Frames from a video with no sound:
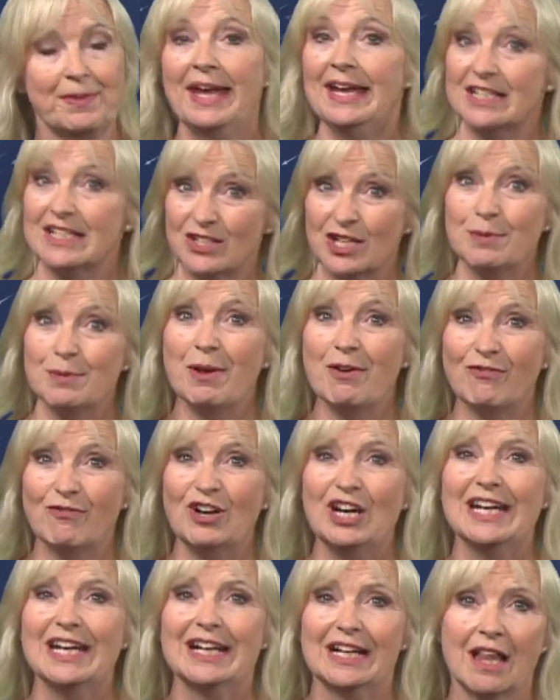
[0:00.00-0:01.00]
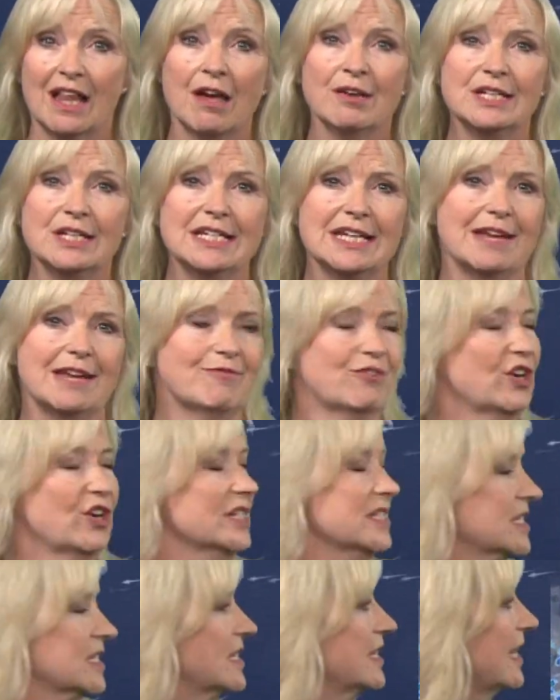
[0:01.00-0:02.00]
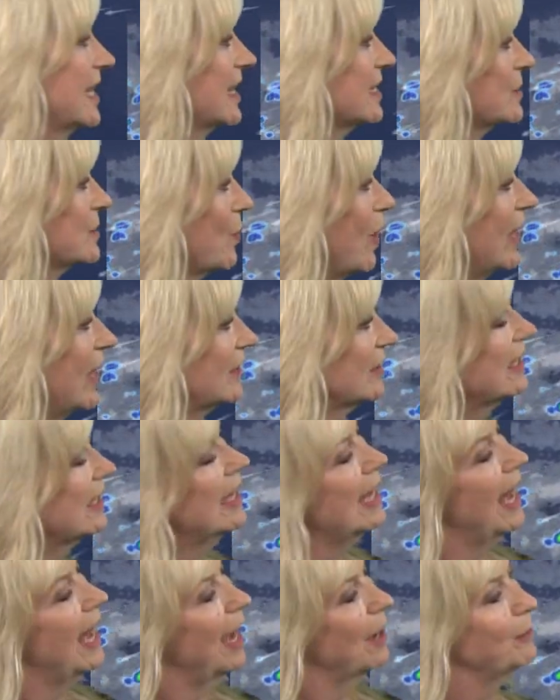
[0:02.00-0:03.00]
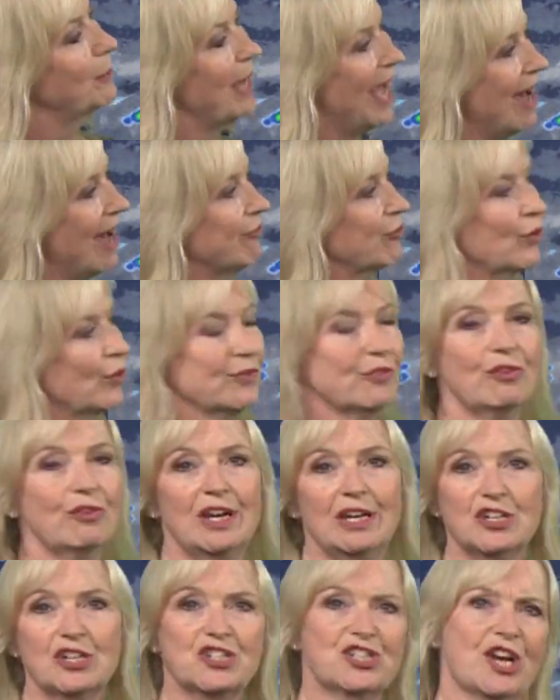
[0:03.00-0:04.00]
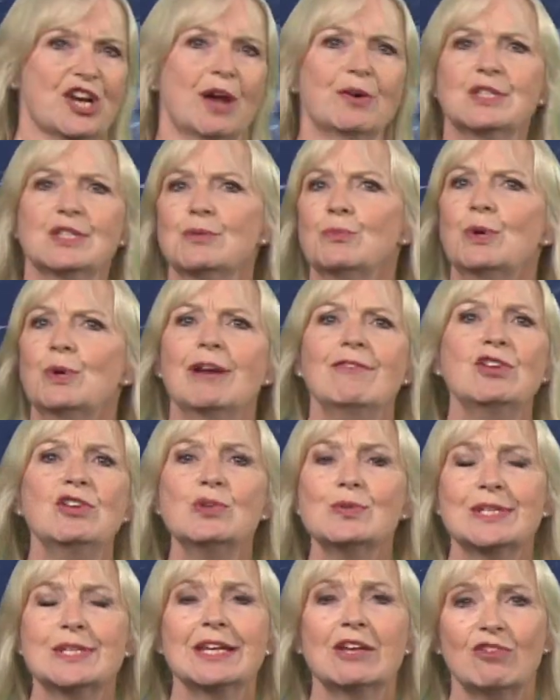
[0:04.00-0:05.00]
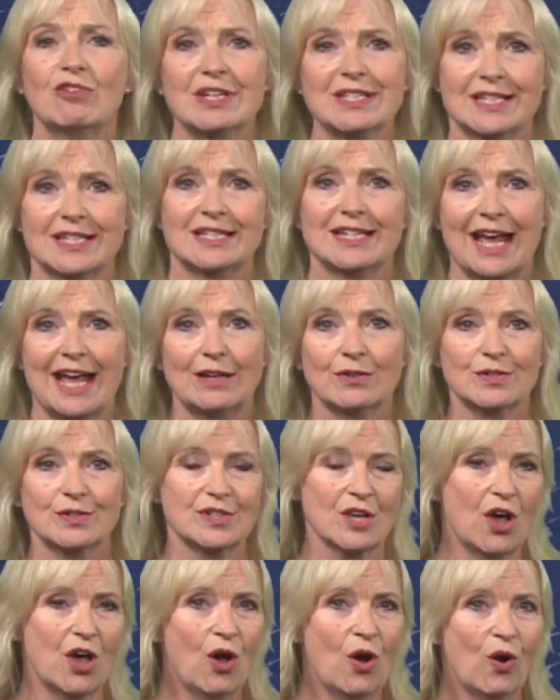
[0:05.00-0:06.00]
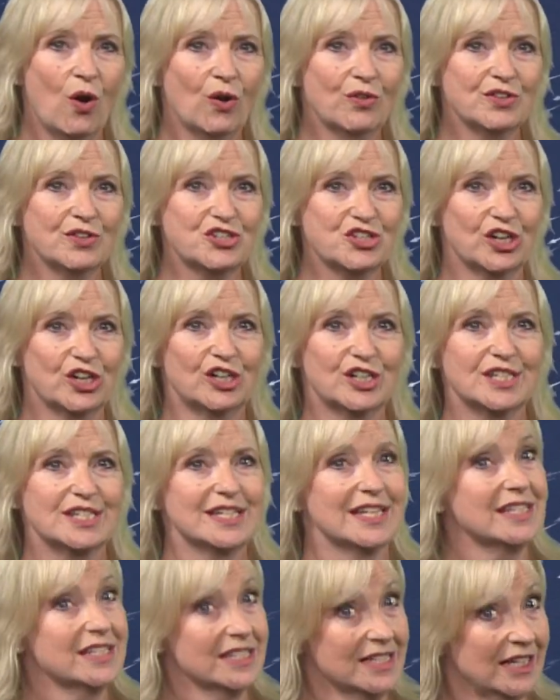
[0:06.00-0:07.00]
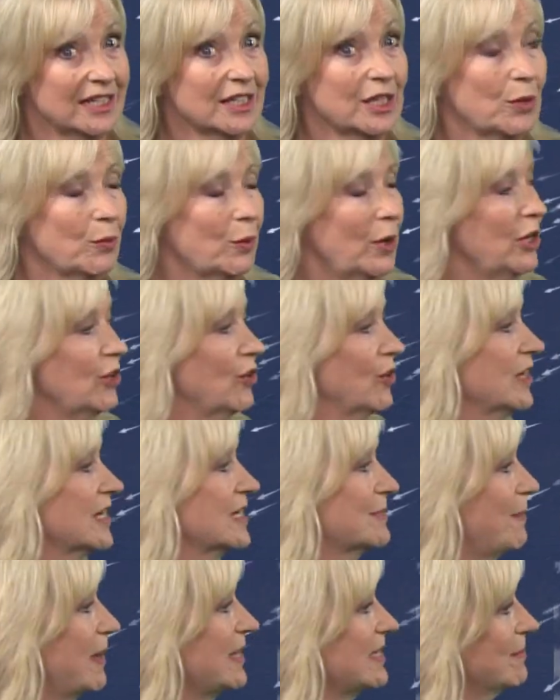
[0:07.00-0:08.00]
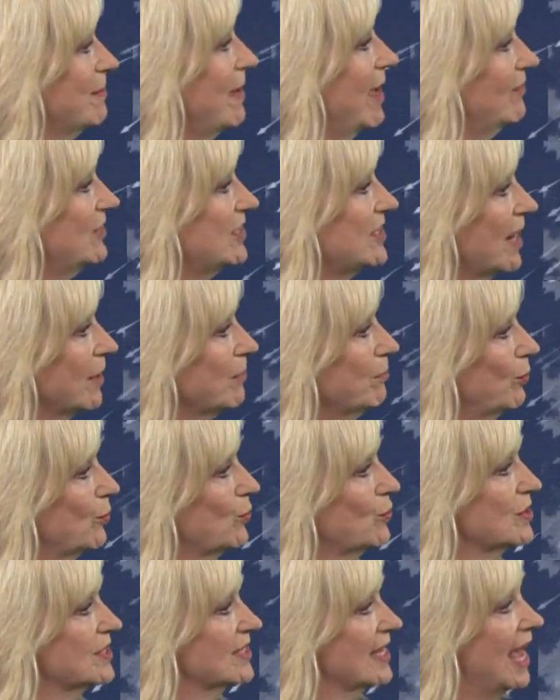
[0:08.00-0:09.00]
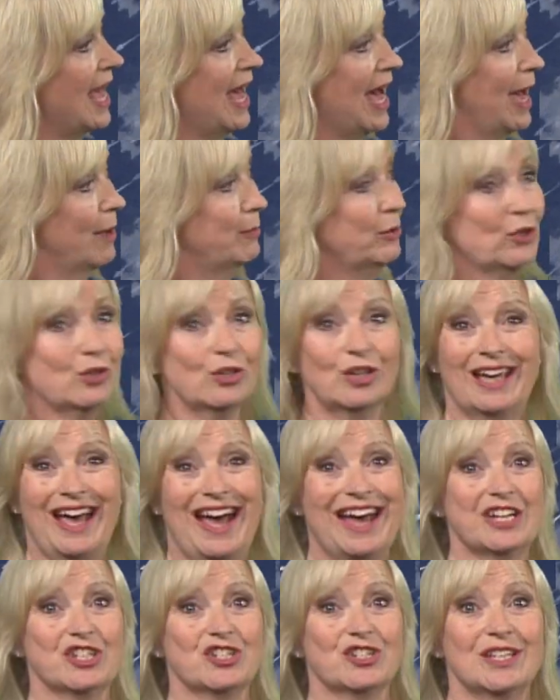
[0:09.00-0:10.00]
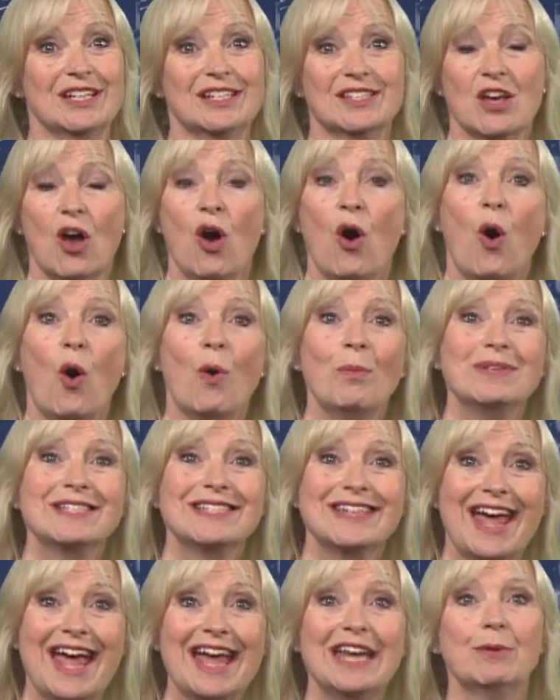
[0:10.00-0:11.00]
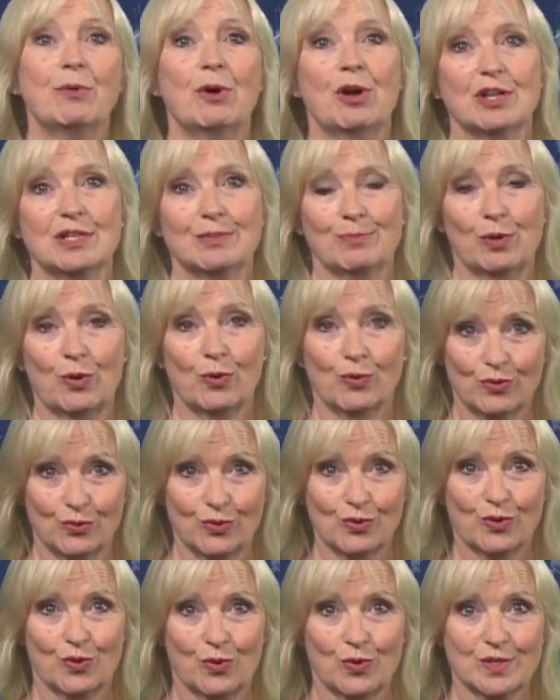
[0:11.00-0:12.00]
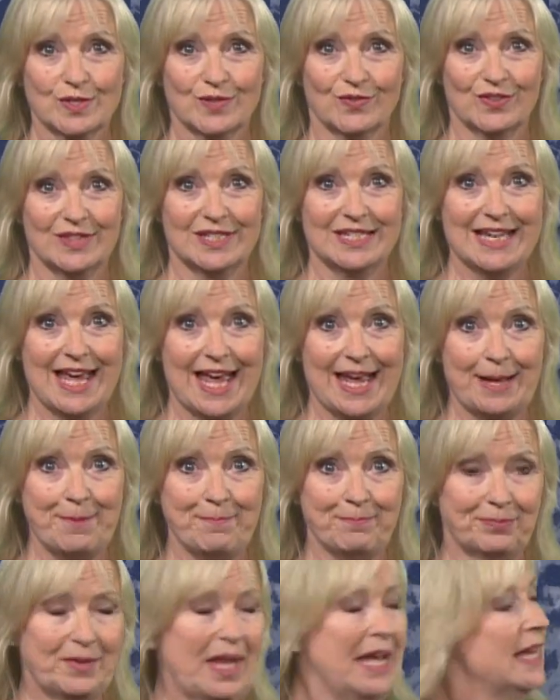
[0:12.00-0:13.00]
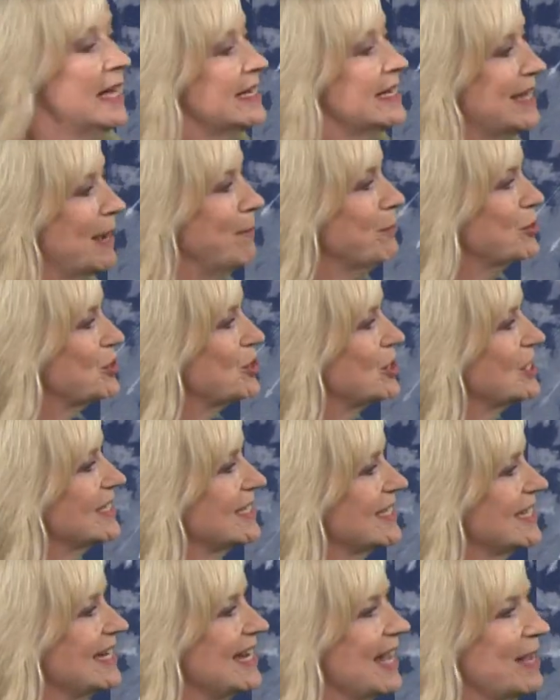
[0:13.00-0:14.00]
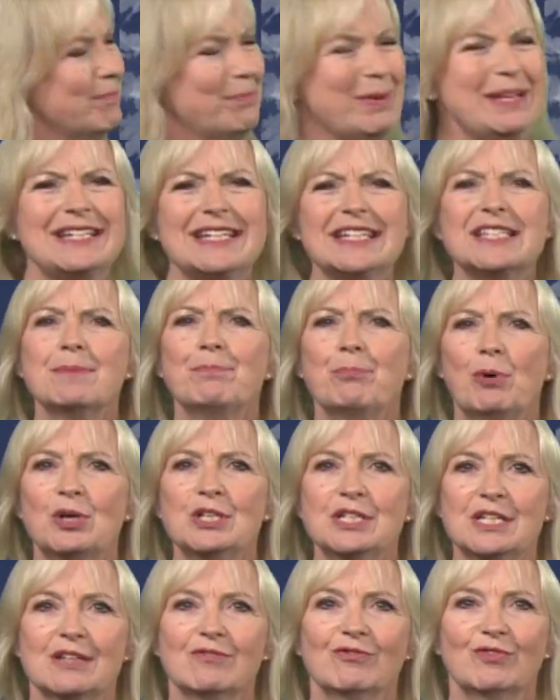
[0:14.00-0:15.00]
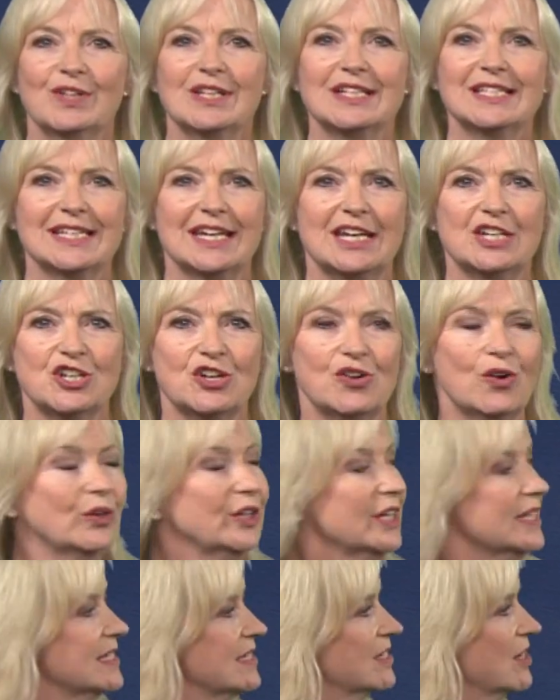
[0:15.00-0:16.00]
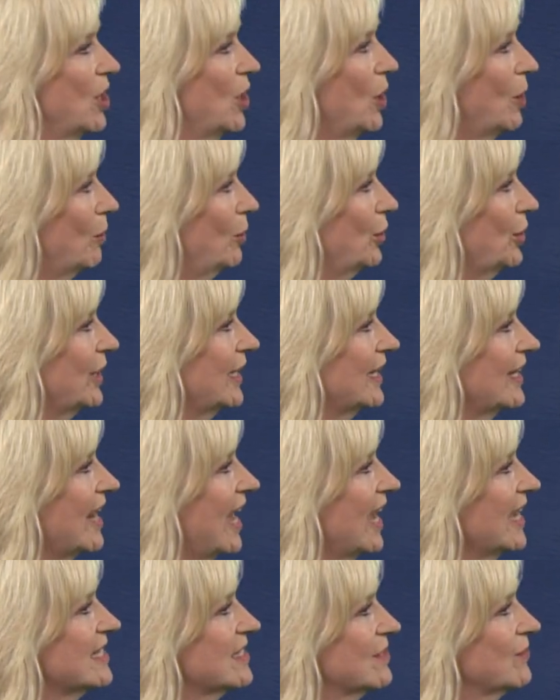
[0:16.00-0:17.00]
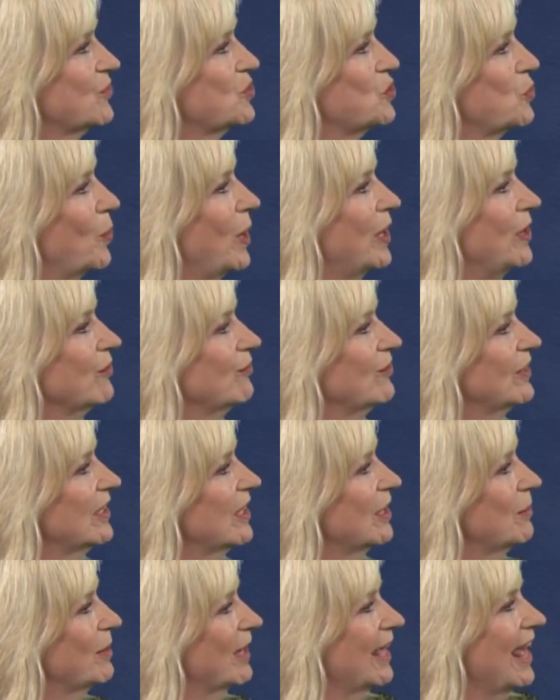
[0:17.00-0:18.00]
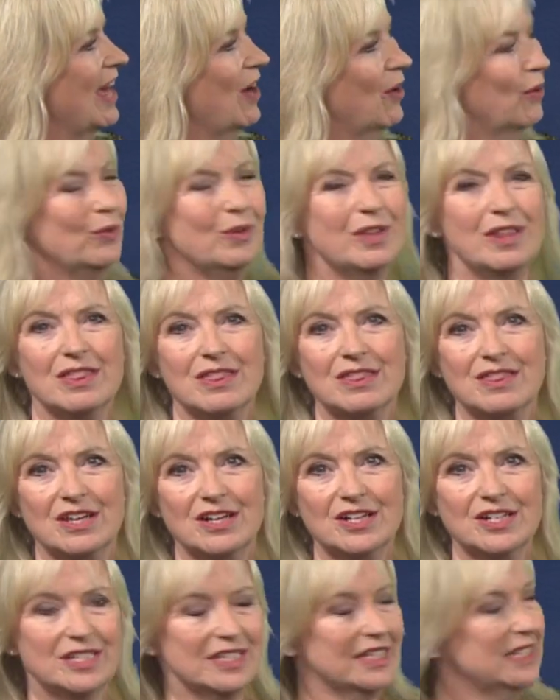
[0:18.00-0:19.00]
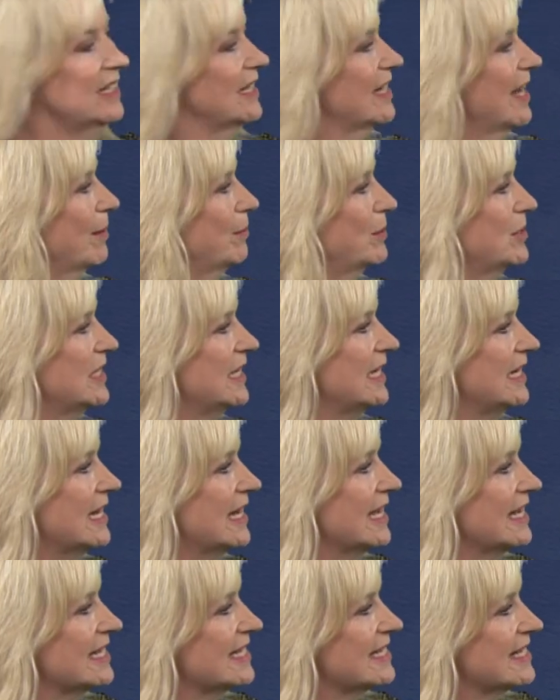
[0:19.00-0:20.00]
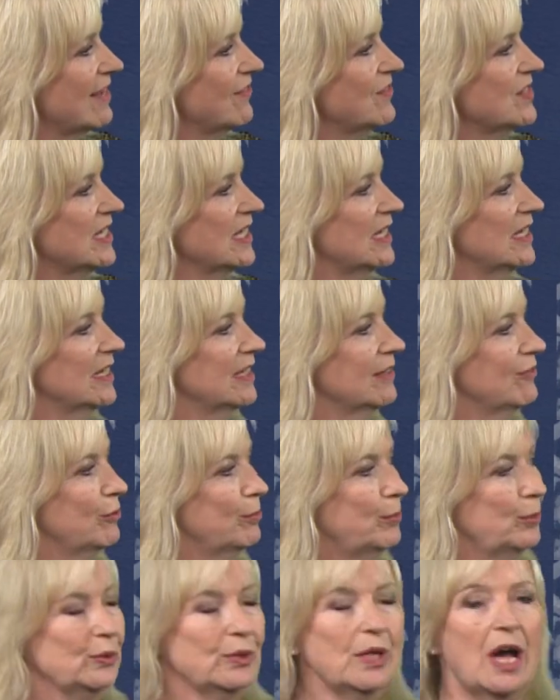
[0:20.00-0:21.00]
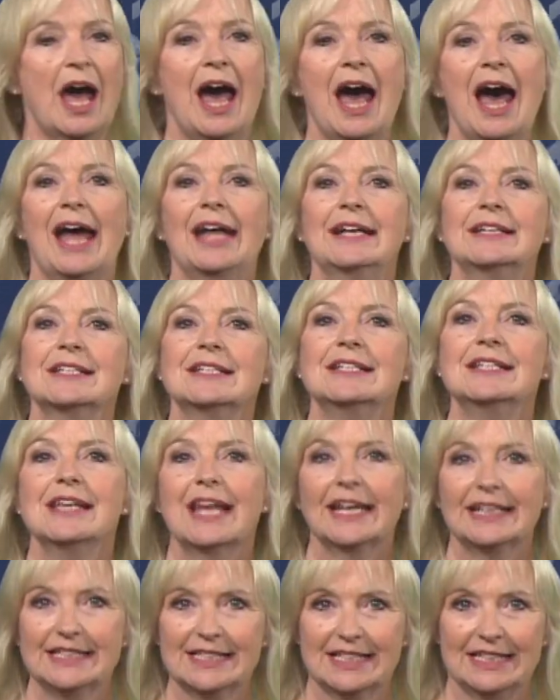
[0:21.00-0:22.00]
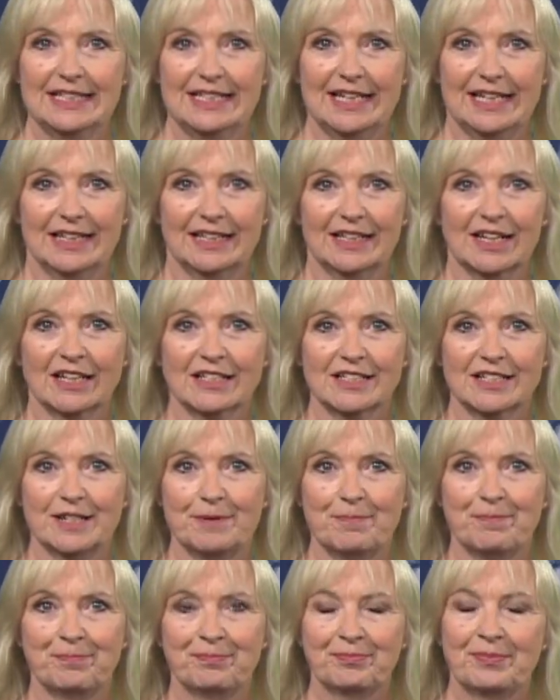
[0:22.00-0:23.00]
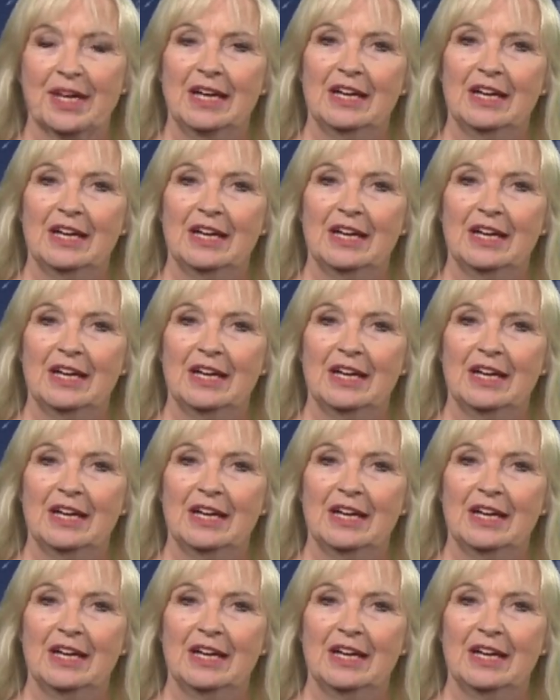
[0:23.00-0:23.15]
It's going to be a fairly cloudy day for us today as well, and we have got the rain and showers, and wherever you see greens and yellows on the charts, that's telling you where you can expect some heavy downpours, and we could catch this almost anywhere as we go through the course of the day. Temperatures today, a bit disappointing for this stage in August. We're looking at highs of 12 in Lerwick, only 13 in Aberdeen, 17 in Liverpool and 19 in London.